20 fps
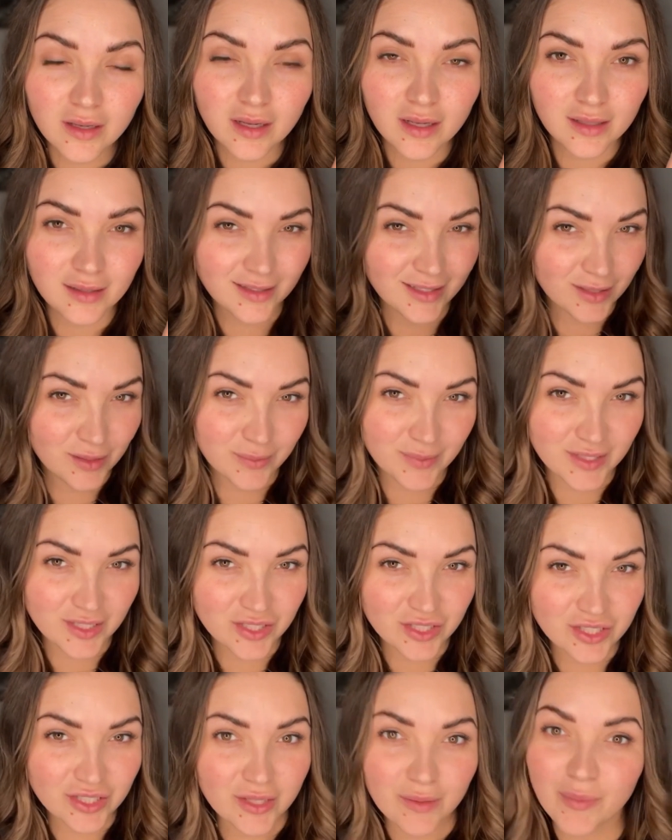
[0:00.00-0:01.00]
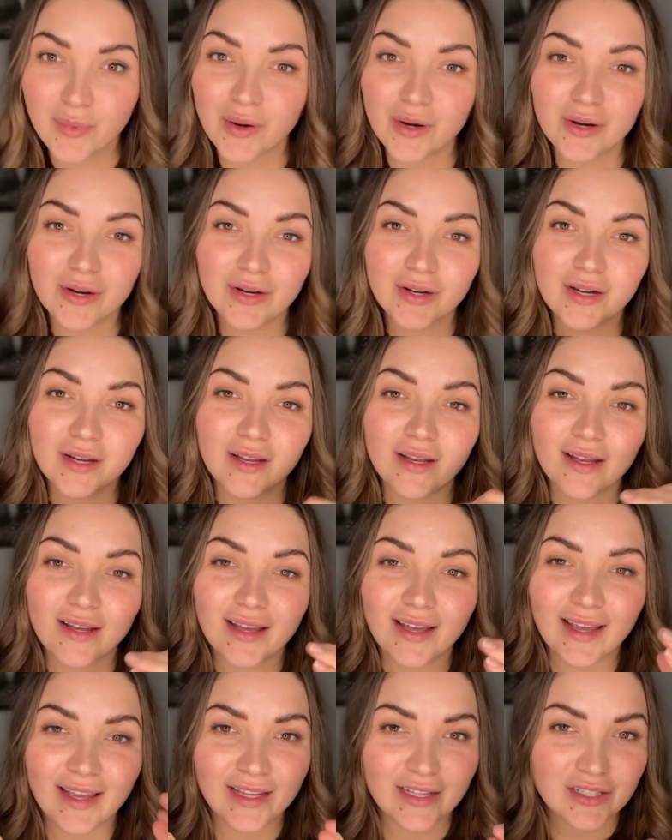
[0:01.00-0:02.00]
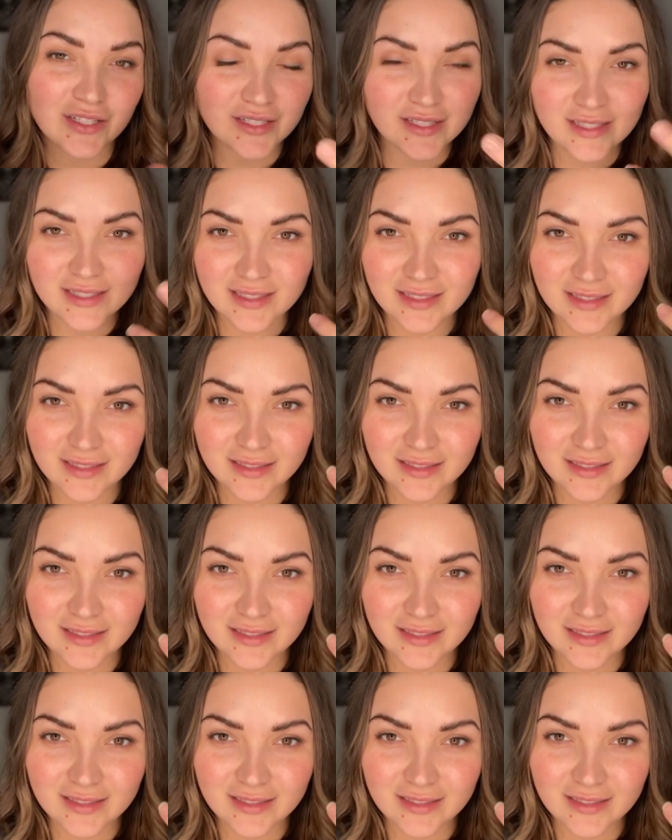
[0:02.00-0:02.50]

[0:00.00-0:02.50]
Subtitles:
a little bit of shimmer, and just